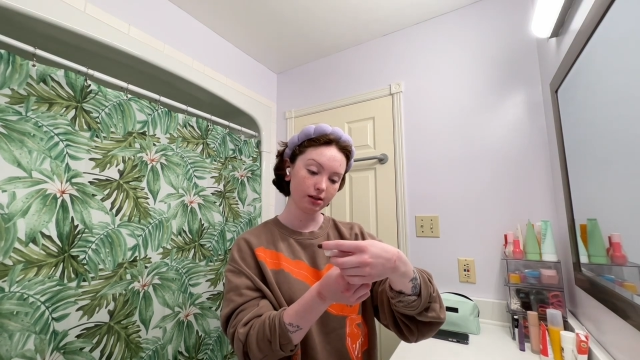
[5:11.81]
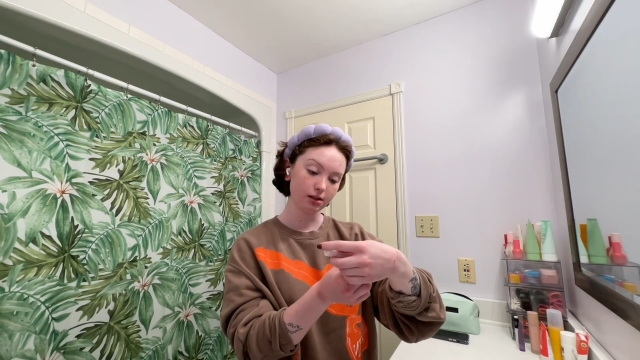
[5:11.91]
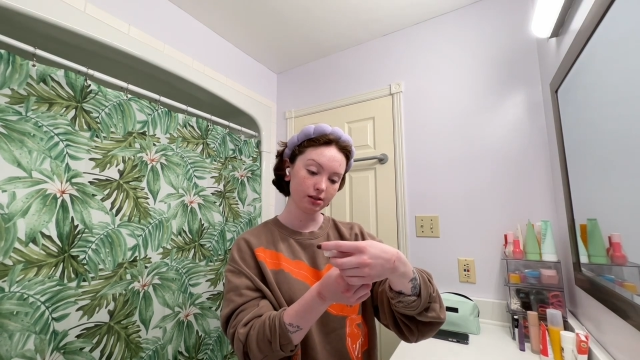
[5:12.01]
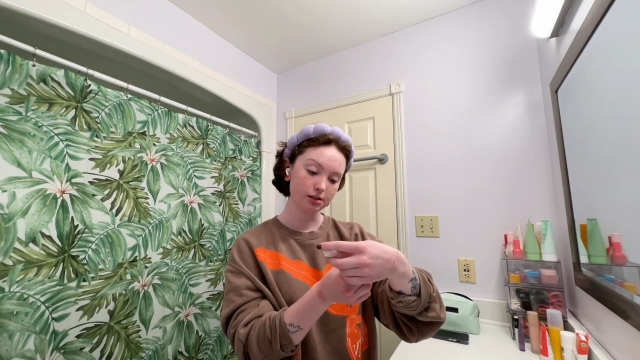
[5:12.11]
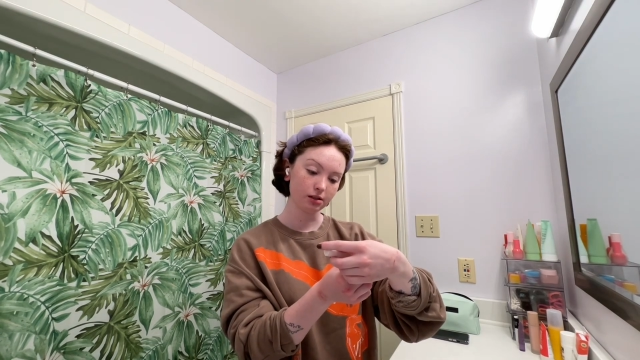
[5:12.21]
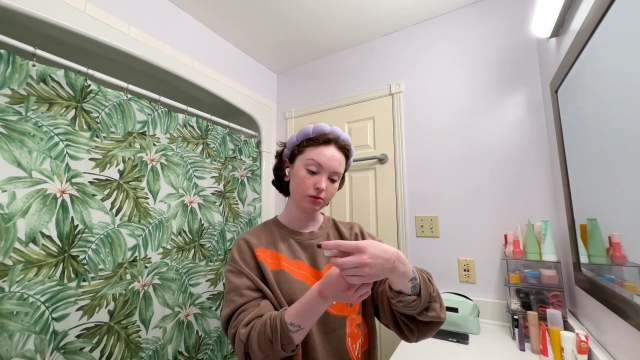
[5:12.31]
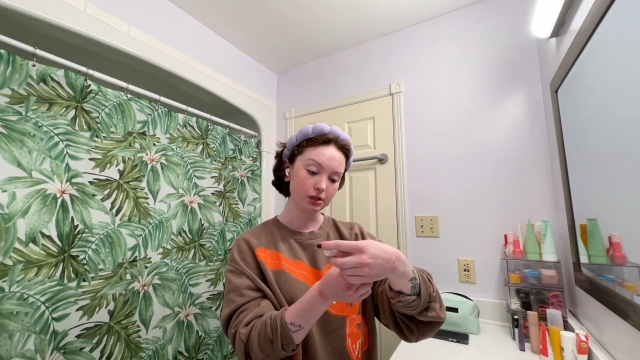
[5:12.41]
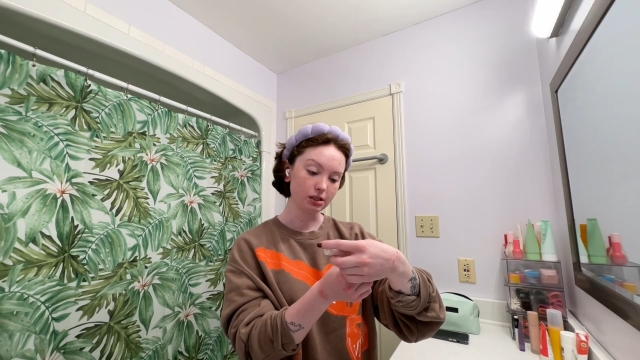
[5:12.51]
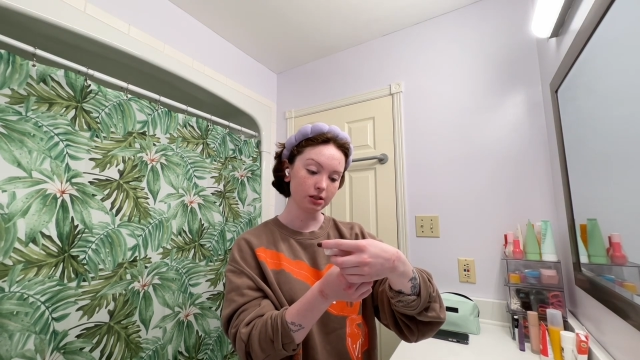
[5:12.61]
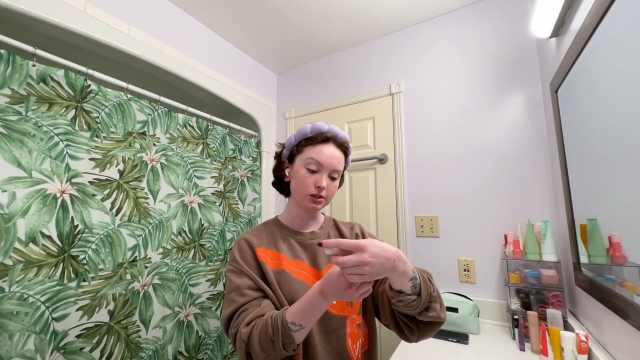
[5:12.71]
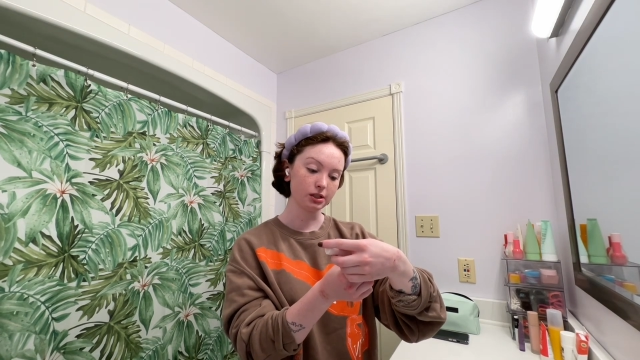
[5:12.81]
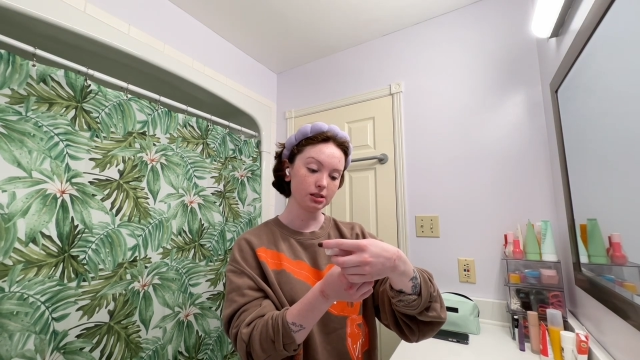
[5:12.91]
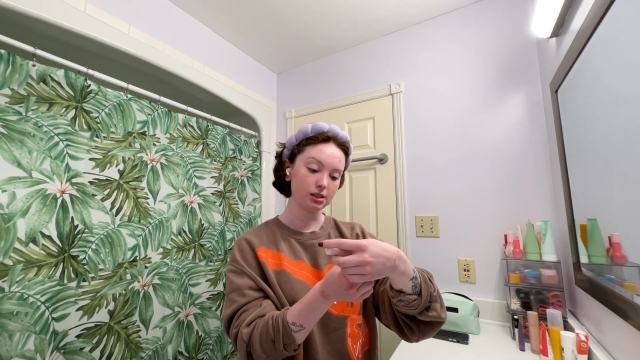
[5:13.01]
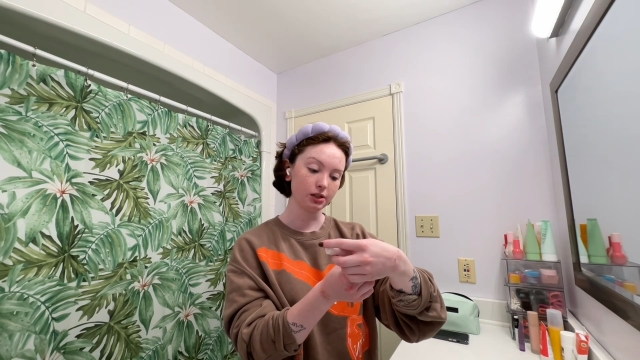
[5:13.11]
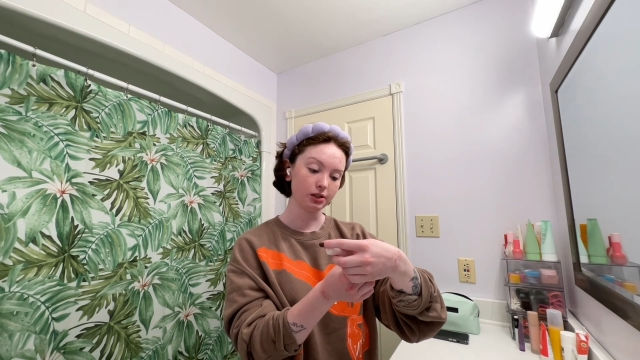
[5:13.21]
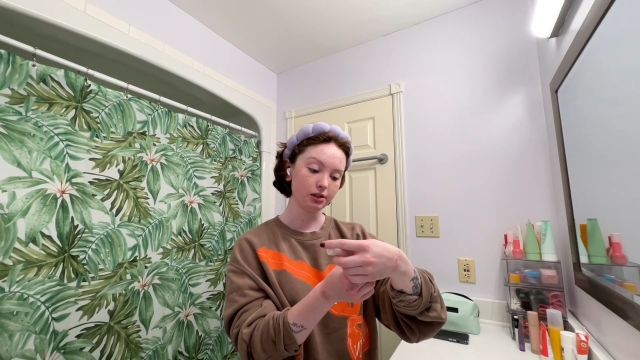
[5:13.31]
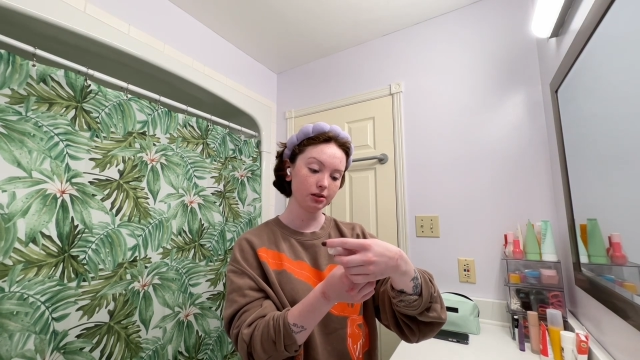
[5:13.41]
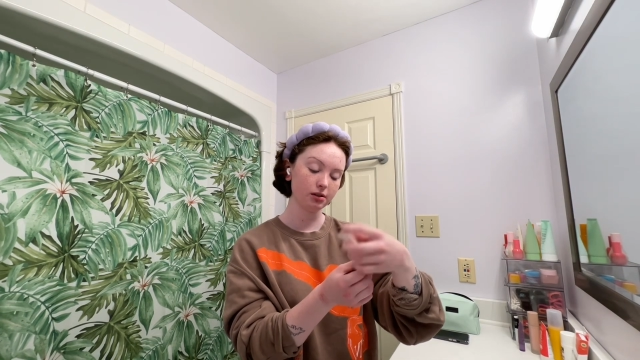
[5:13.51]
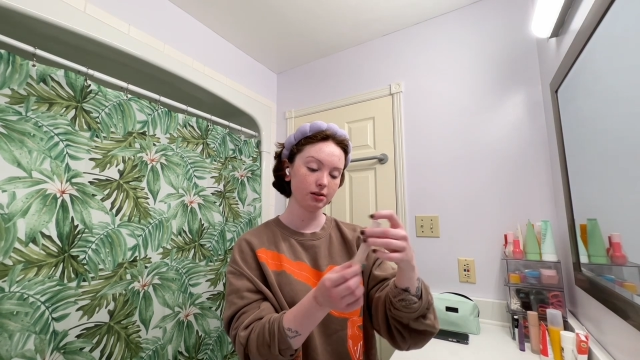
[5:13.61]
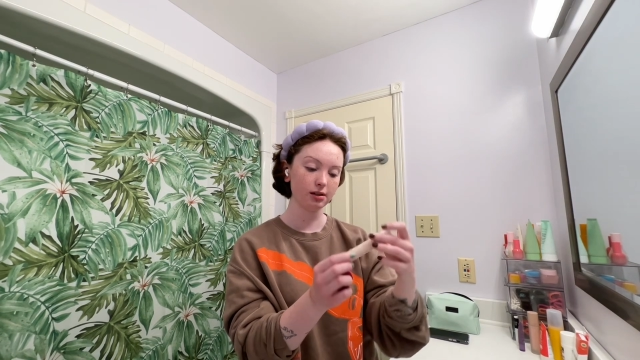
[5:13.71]
Instant Retouch Concealer
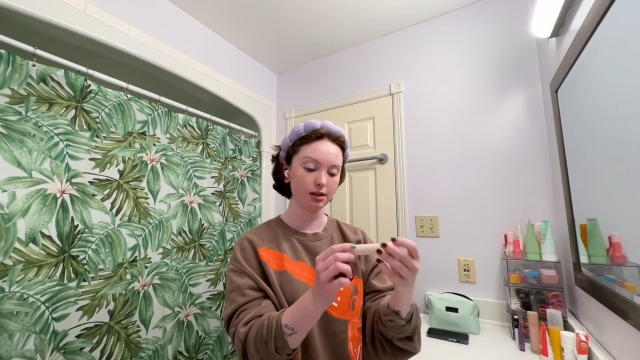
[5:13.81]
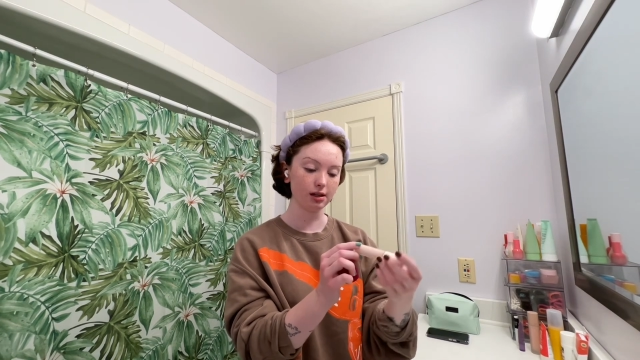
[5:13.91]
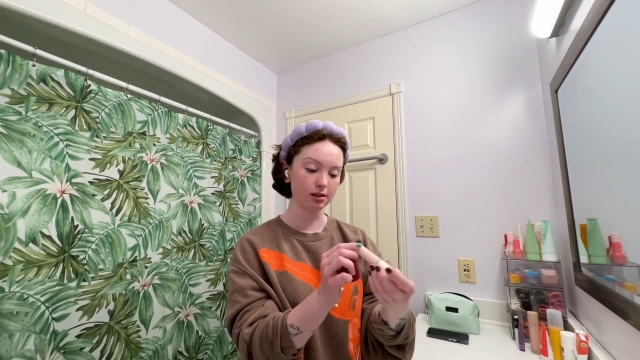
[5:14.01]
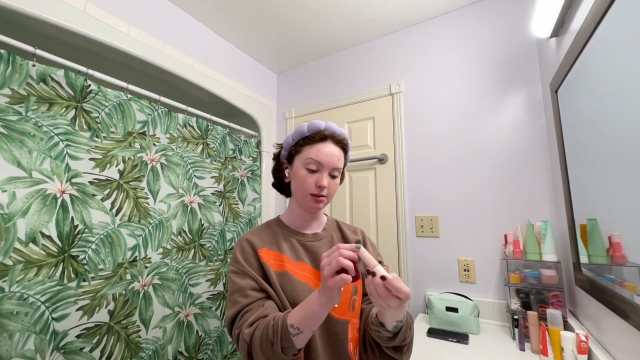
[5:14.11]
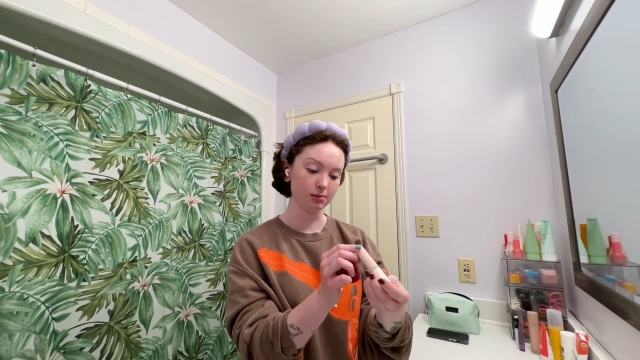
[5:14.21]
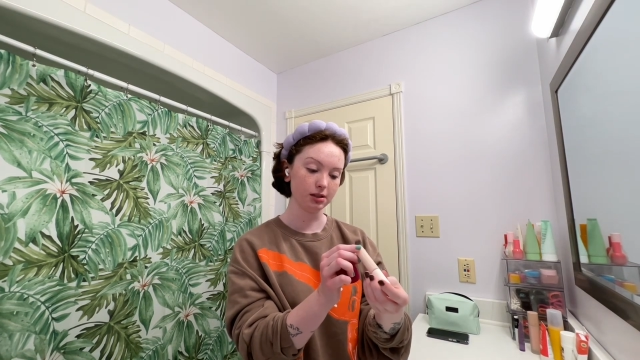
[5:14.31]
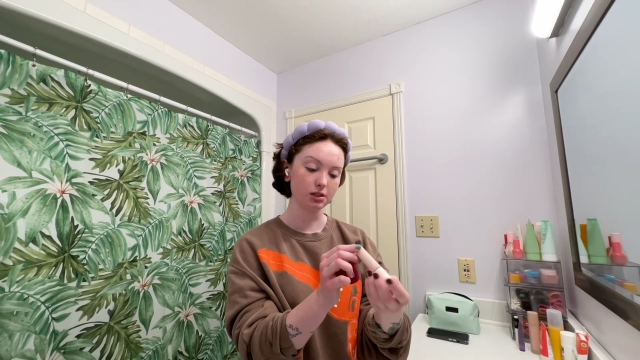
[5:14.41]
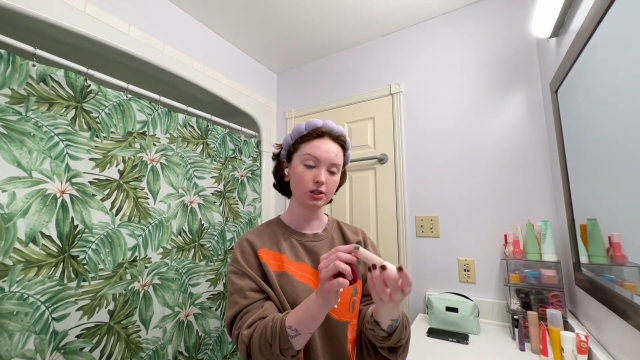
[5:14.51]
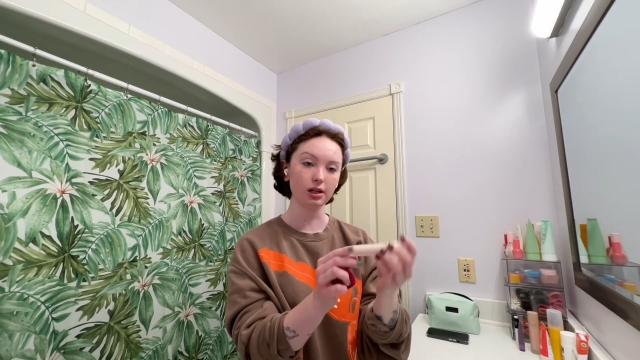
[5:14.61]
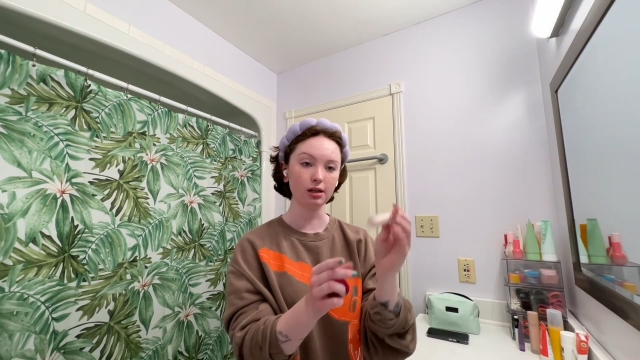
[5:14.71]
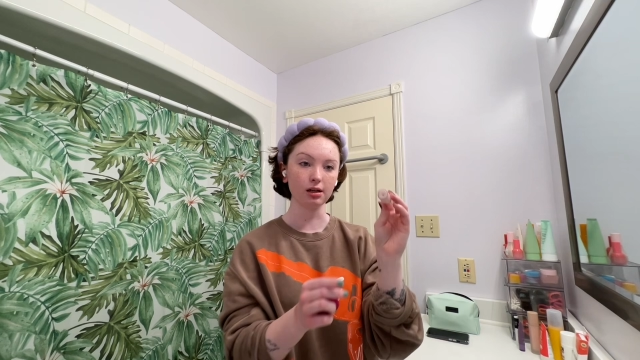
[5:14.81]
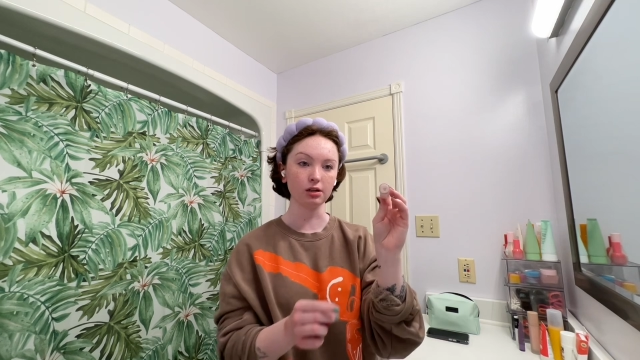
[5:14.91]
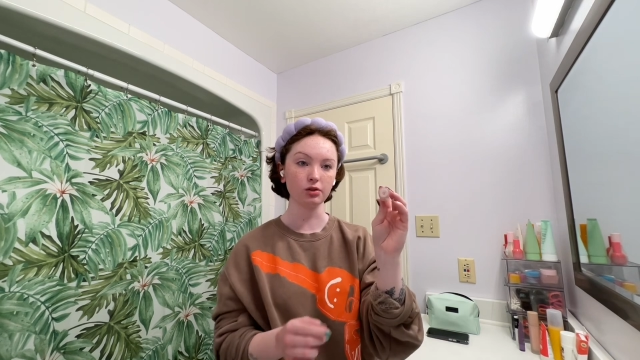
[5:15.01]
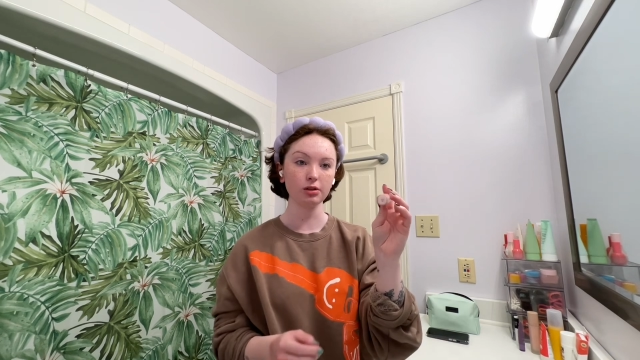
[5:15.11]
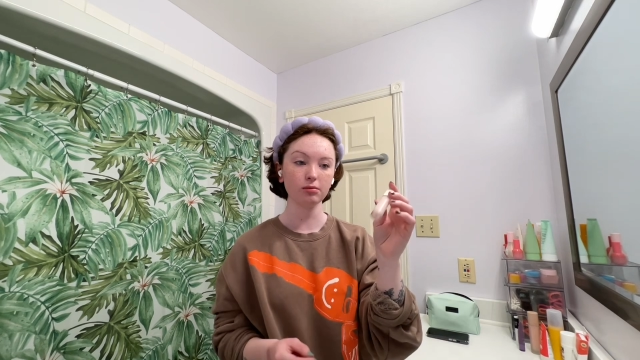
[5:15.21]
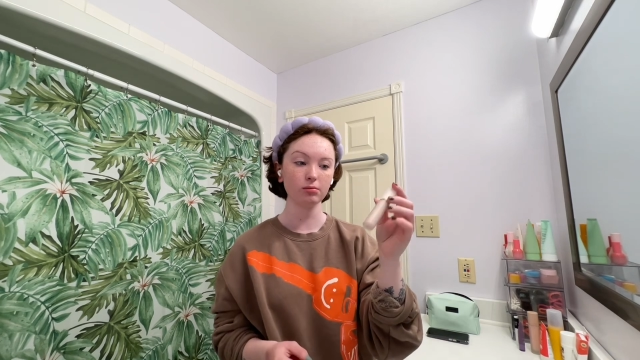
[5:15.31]
in the shade 100.